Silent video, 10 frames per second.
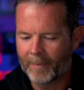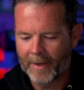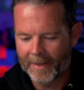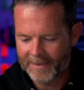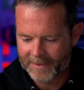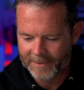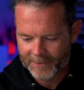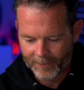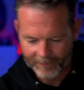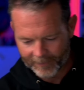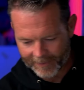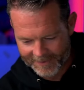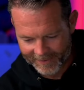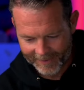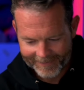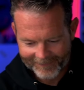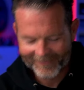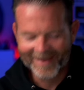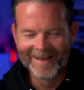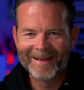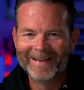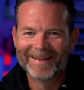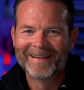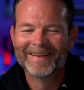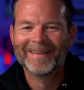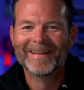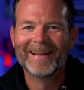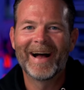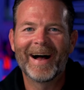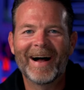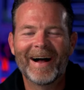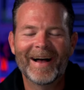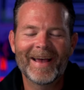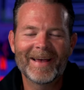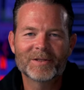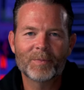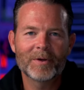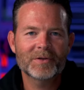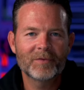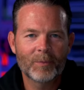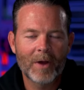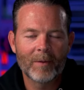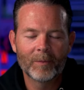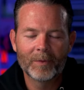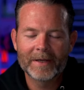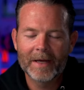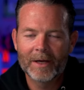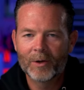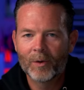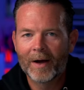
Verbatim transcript: Matt has in store for us tonight. Uh, as most of you probably know,